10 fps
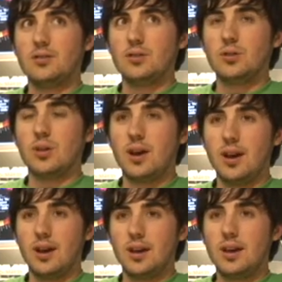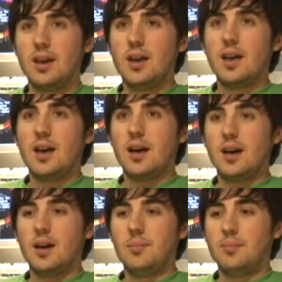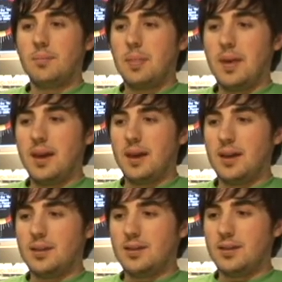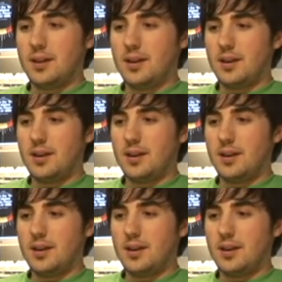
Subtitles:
junior high, and